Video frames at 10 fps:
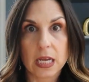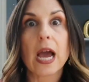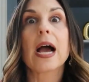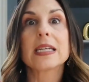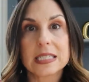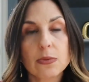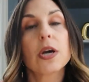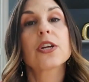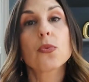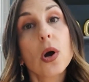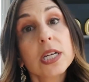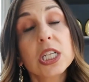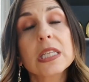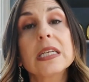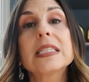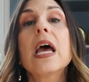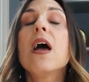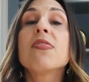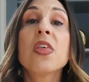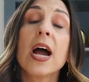yes, while you're watching this,
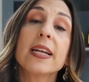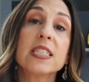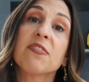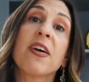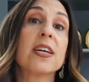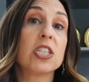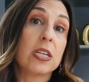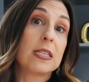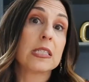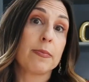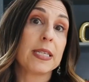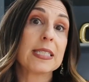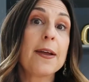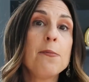that is vaginismus.